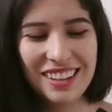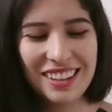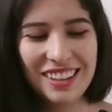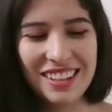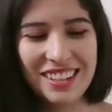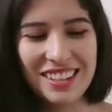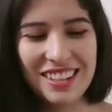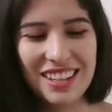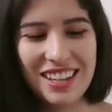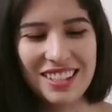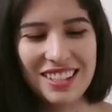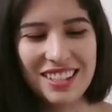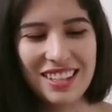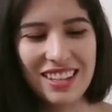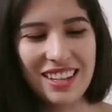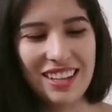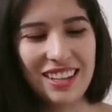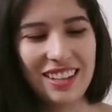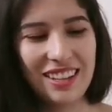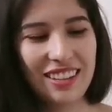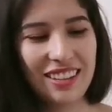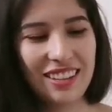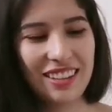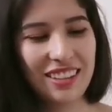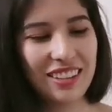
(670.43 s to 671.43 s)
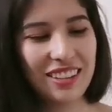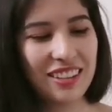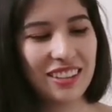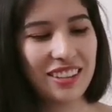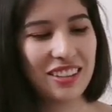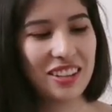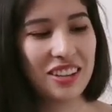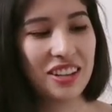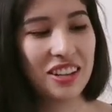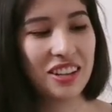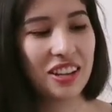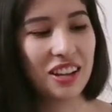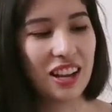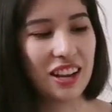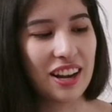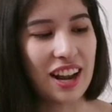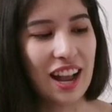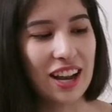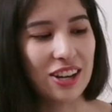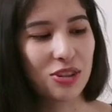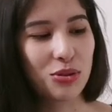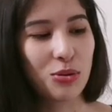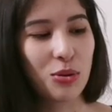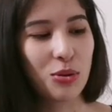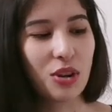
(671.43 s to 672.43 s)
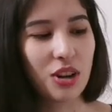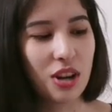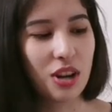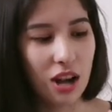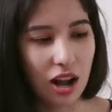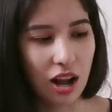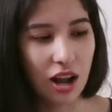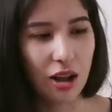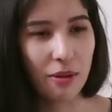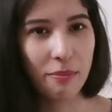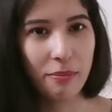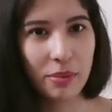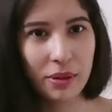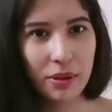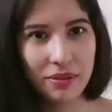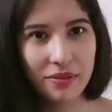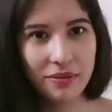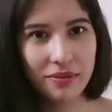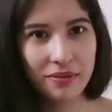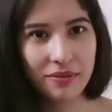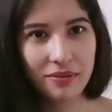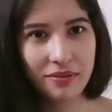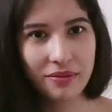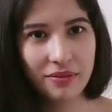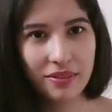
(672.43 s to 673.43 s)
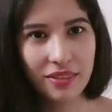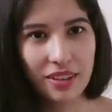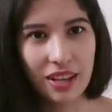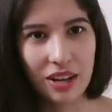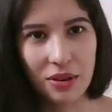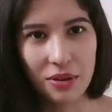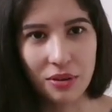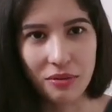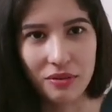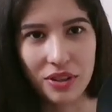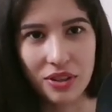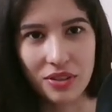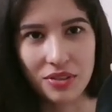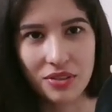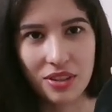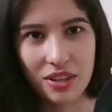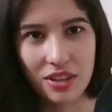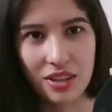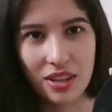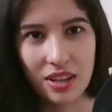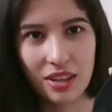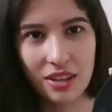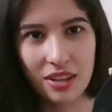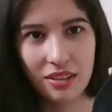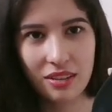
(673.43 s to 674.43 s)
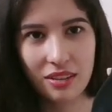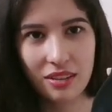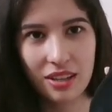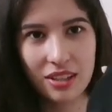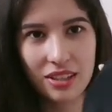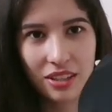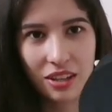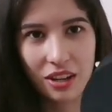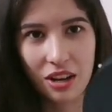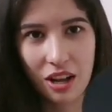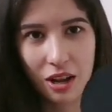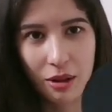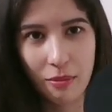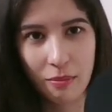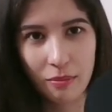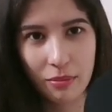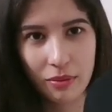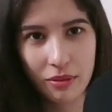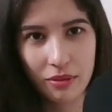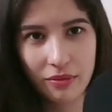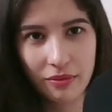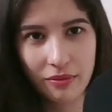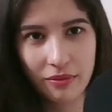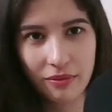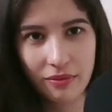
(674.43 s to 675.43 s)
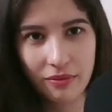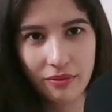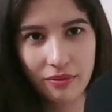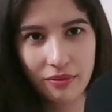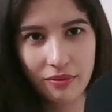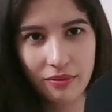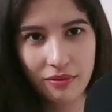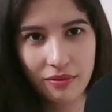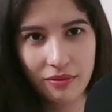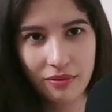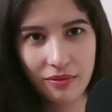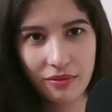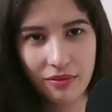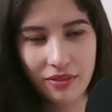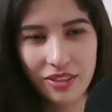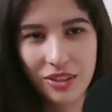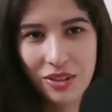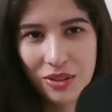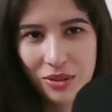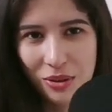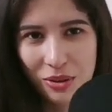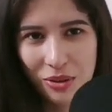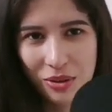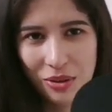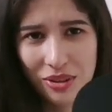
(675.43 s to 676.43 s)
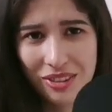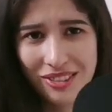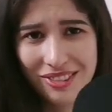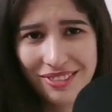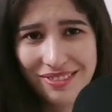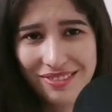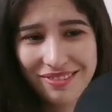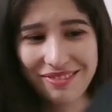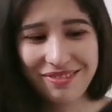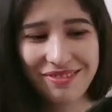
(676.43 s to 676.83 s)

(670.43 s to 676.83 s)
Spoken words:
This has like an actual cup. I don't know if you can see that. It's a cup. It's a circle.